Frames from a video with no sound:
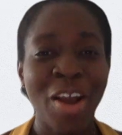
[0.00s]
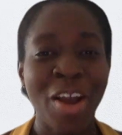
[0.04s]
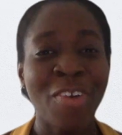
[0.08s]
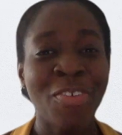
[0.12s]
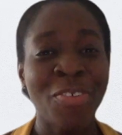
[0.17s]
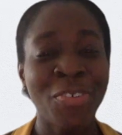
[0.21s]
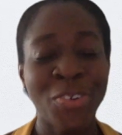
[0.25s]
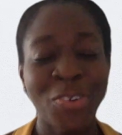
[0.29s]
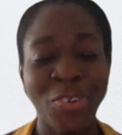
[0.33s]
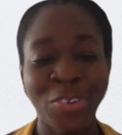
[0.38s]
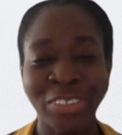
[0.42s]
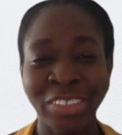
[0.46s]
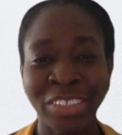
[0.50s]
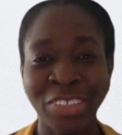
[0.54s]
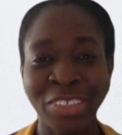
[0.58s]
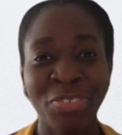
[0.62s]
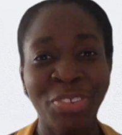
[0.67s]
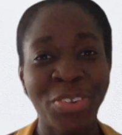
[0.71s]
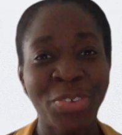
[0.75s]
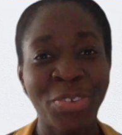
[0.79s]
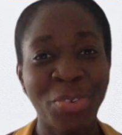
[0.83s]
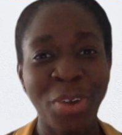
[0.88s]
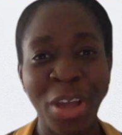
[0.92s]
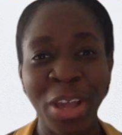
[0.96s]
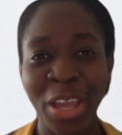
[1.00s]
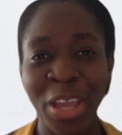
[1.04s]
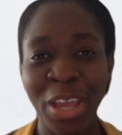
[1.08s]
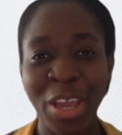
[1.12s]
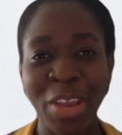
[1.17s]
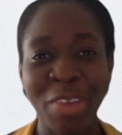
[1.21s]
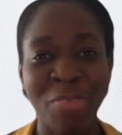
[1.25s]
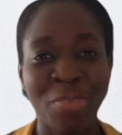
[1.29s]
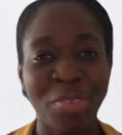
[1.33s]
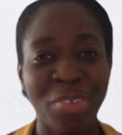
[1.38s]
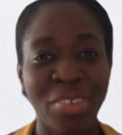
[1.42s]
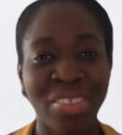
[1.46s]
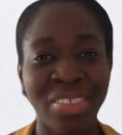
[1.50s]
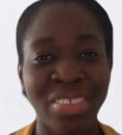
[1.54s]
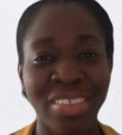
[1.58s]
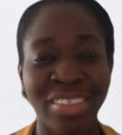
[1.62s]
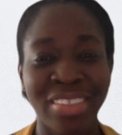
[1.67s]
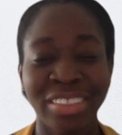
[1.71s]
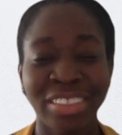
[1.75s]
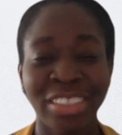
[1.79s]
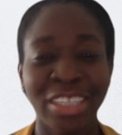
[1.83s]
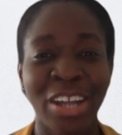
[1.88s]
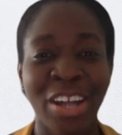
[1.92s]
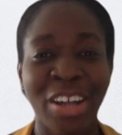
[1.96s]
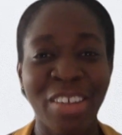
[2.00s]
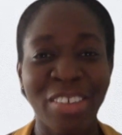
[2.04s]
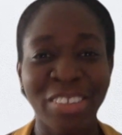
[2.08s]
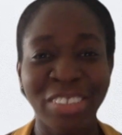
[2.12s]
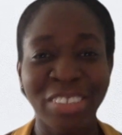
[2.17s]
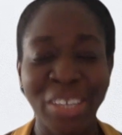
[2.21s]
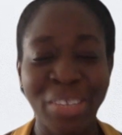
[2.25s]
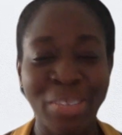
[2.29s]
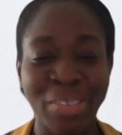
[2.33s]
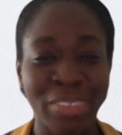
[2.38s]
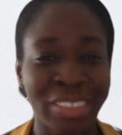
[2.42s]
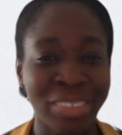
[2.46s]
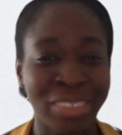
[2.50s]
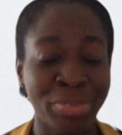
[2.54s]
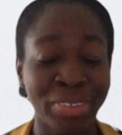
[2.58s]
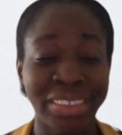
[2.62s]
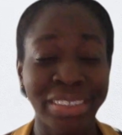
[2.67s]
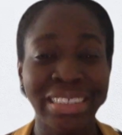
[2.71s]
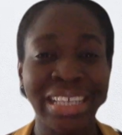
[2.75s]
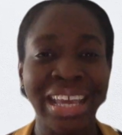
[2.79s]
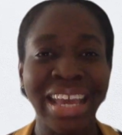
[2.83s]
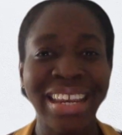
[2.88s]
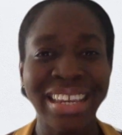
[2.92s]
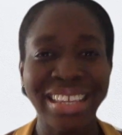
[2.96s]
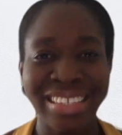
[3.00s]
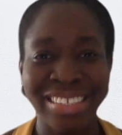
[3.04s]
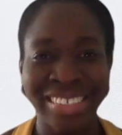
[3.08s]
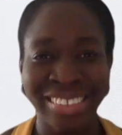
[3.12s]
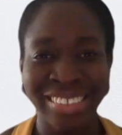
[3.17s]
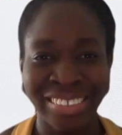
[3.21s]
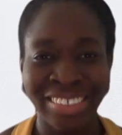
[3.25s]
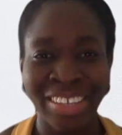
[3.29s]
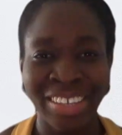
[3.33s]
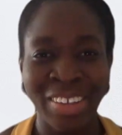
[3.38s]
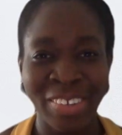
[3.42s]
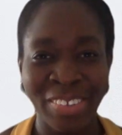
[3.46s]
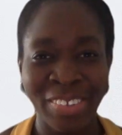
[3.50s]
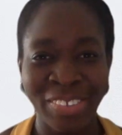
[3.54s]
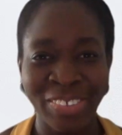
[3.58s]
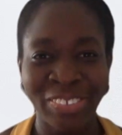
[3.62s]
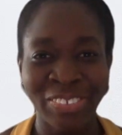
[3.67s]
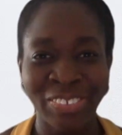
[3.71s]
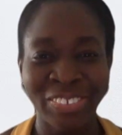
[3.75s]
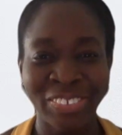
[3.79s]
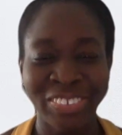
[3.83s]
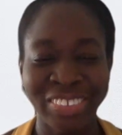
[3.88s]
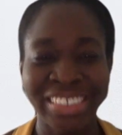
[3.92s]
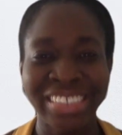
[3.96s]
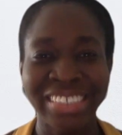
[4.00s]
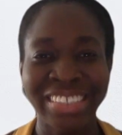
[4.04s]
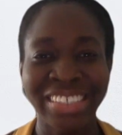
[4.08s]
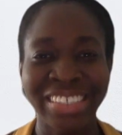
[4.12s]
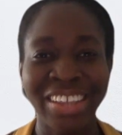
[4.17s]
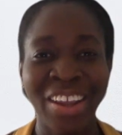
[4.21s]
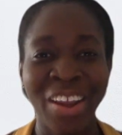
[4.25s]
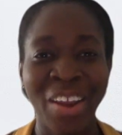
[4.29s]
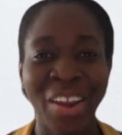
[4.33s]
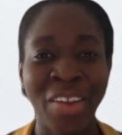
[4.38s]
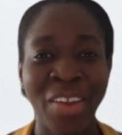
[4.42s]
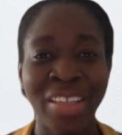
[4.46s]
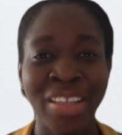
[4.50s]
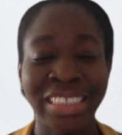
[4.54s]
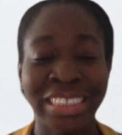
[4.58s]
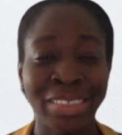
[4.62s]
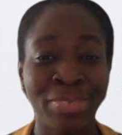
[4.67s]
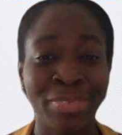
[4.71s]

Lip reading: Of course, if you're working with a child who is about 10 years old, you're not going to